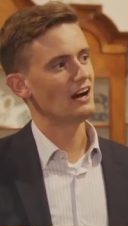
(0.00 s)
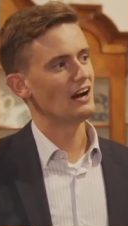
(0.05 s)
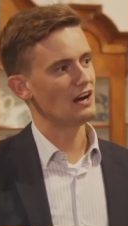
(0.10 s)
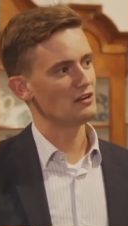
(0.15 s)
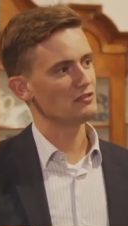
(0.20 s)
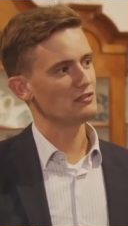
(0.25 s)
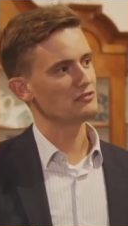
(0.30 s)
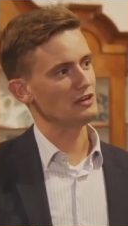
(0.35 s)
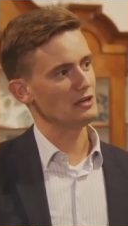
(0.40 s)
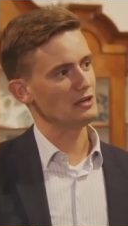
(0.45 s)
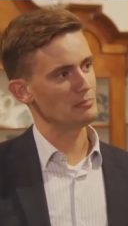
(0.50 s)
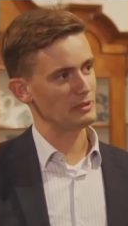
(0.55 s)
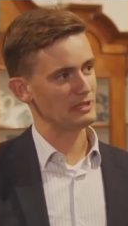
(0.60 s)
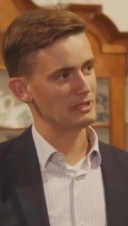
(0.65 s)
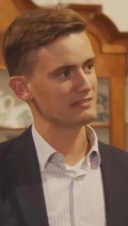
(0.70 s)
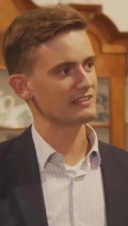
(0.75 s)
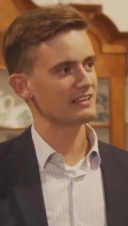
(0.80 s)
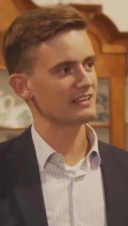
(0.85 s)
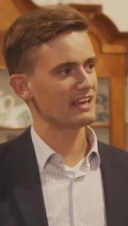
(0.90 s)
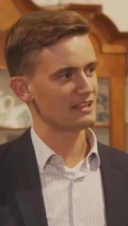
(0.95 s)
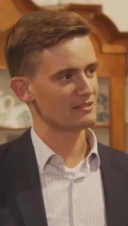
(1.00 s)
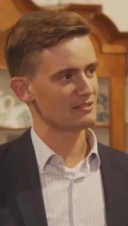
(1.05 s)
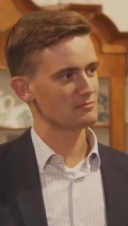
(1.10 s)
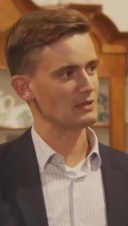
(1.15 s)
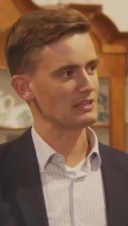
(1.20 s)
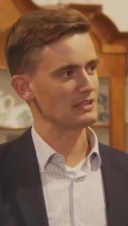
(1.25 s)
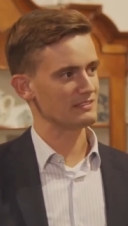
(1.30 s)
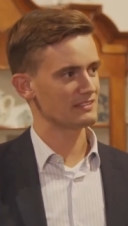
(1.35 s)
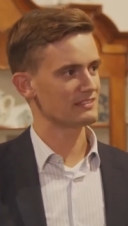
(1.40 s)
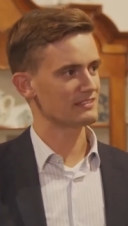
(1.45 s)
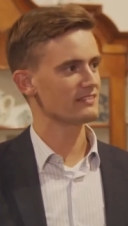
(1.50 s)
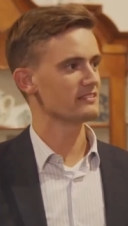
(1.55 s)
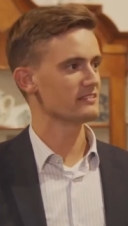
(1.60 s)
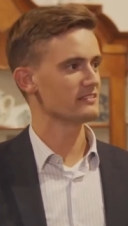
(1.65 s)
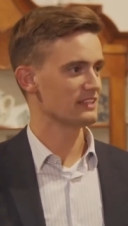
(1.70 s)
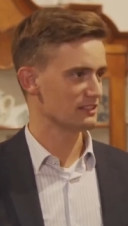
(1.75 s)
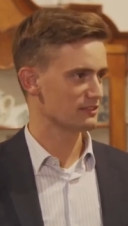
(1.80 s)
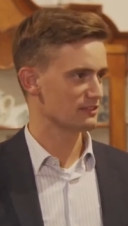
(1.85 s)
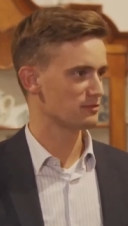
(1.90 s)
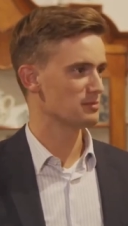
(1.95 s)
of uh, painting hand painted
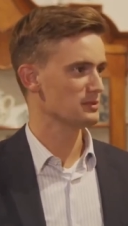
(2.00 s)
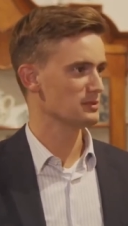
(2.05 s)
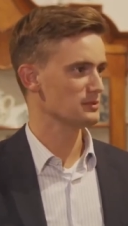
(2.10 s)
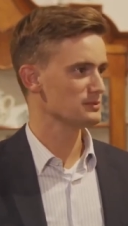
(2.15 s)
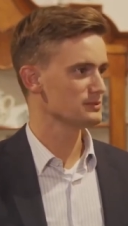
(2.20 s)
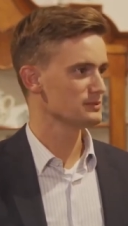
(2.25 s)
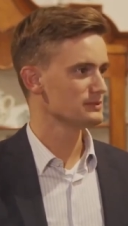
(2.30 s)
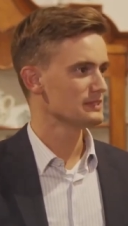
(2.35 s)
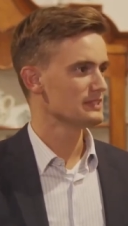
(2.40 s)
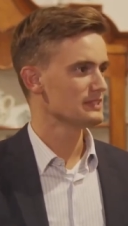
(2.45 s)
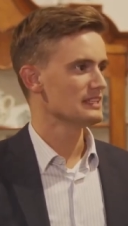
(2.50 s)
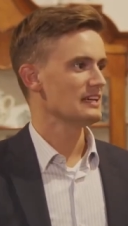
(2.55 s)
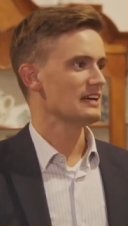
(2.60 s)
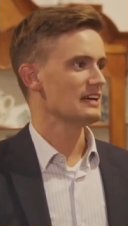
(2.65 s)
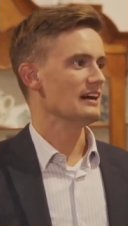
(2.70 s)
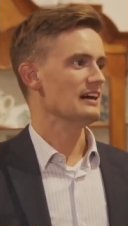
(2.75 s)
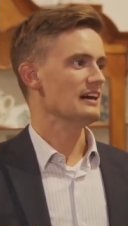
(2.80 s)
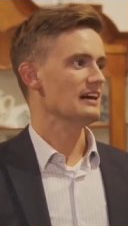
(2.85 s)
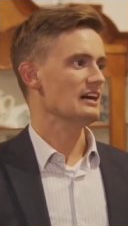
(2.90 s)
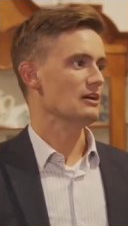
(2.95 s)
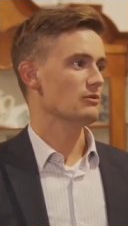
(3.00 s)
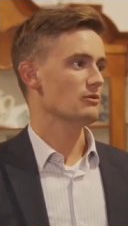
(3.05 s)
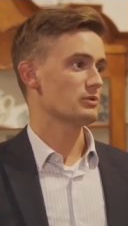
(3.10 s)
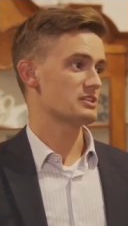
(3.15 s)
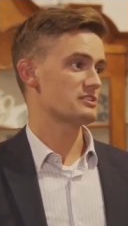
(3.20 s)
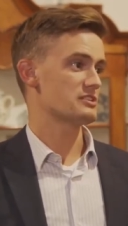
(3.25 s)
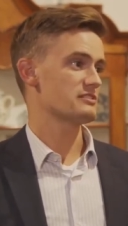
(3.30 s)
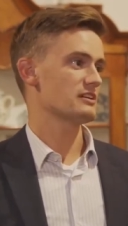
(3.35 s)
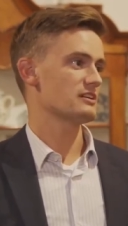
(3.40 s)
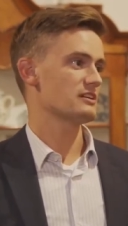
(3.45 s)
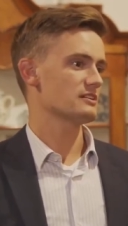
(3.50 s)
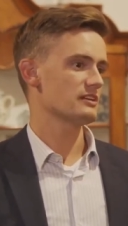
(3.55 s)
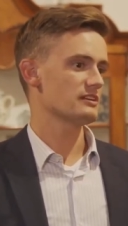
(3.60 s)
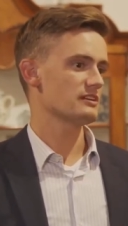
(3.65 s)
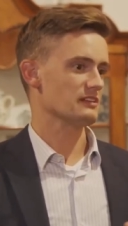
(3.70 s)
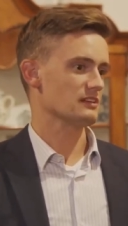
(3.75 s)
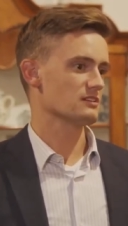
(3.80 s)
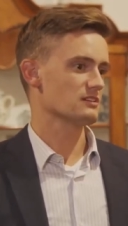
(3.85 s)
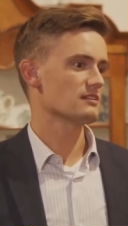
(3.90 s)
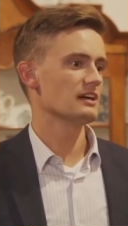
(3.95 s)
Delft blue. Uh, which started
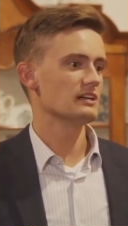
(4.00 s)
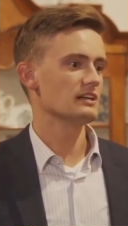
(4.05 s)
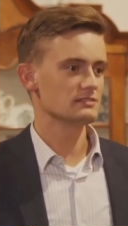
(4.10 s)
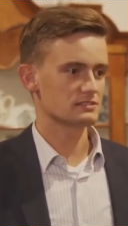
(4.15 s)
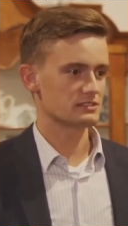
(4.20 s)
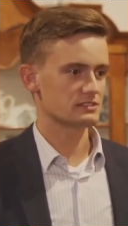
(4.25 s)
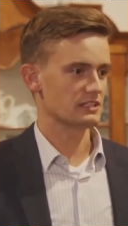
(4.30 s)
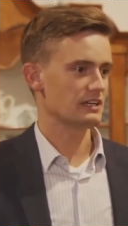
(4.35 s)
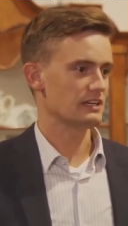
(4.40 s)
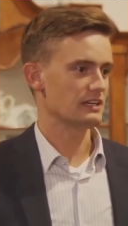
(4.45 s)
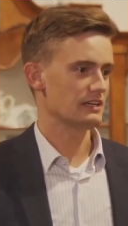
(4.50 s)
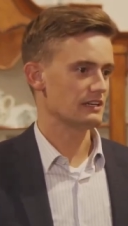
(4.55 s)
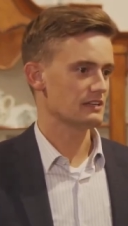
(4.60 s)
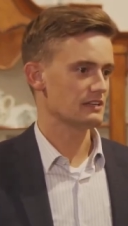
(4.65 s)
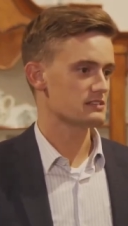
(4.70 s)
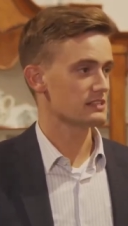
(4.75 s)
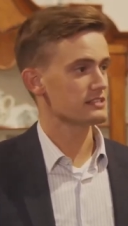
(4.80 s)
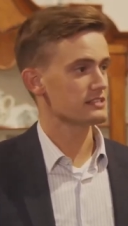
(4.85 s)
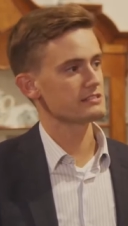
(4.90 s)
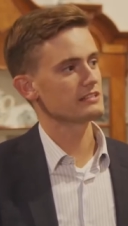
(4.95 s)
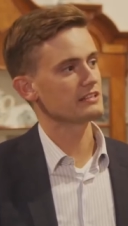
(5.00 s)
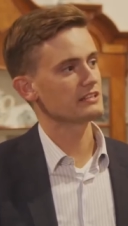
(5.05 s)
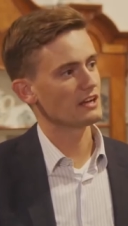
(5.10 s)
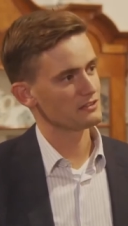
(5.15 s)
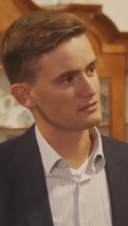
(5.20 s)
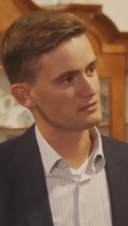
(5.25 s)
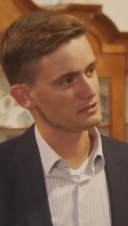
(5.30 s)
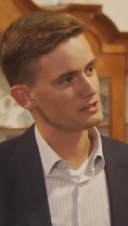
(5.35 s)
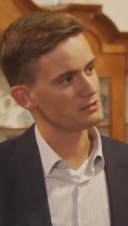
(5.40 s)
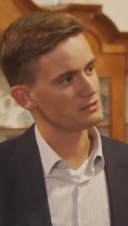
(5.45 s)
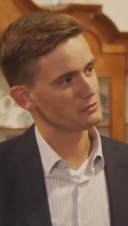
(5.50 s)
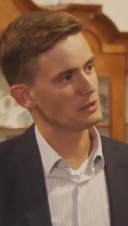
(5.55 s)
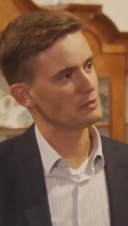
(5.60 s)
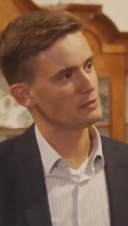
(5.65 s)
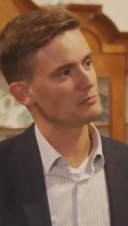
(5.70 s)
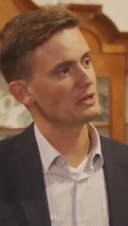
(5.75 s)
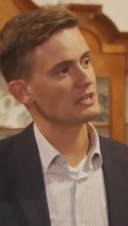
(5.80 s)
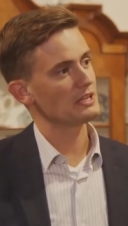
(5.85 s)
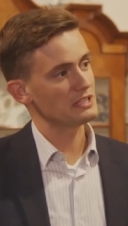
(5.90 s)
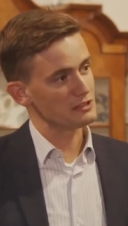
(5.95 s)
around 1600 uh, when
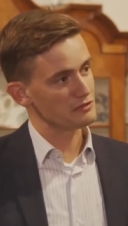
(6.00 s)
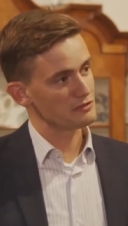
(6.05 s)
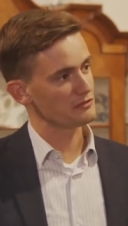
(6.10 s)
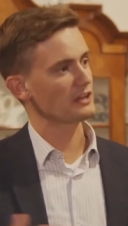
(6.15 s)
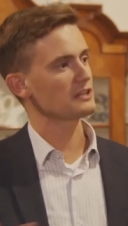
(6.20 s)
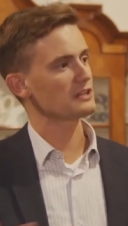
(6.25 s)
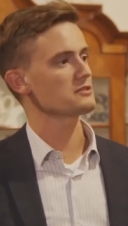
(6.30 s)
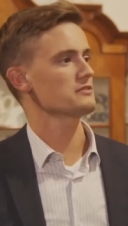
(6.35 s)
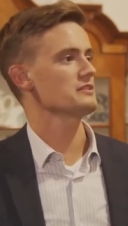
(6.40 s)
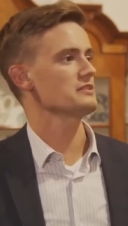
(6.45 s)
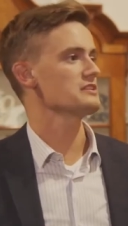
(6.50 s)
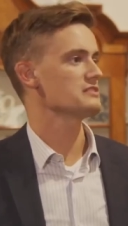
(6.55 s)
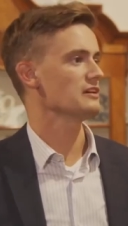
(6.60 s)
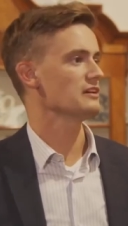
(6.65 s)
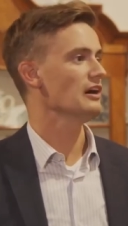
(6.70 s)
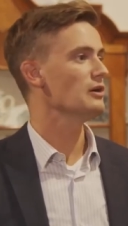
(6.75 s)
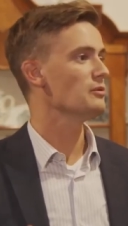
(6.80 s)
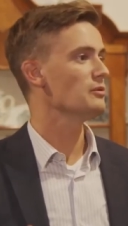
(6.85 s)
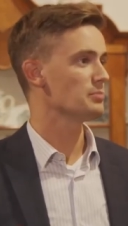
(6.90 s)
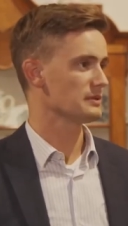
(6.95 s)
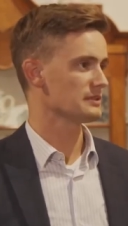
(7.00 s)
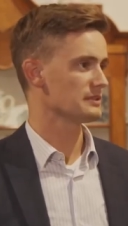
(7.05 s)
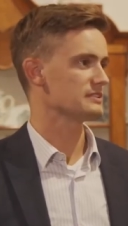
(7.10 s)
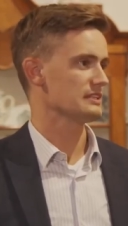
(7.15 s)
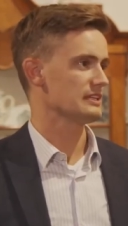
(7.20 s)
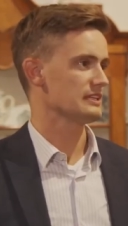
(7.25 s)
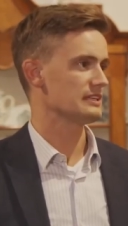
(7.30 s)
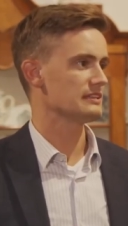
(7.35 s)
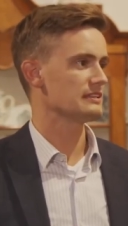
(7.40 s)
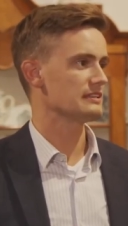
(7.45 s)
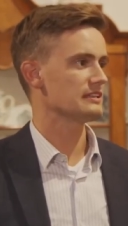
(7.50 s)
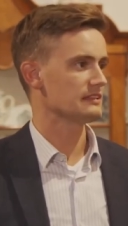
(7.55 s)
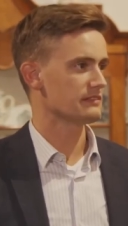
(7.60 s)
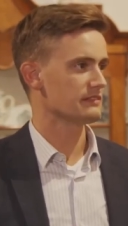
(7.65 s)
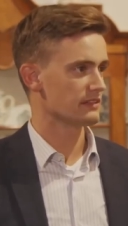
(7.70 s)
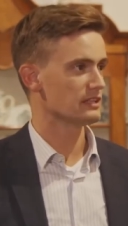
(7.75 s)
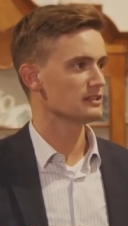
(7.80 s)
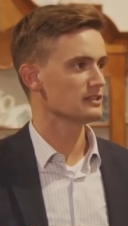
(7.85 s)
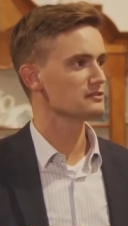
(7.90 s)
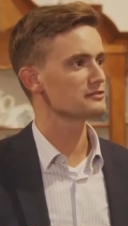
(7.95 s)
many factories opened in, in
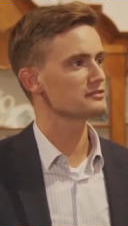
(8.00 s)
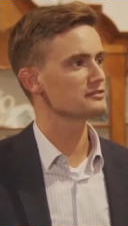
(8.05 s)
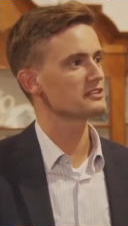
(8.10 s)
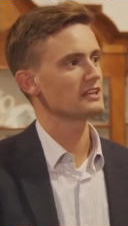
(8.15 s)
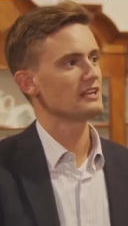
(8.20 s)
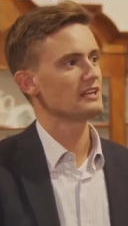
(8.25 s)
Delft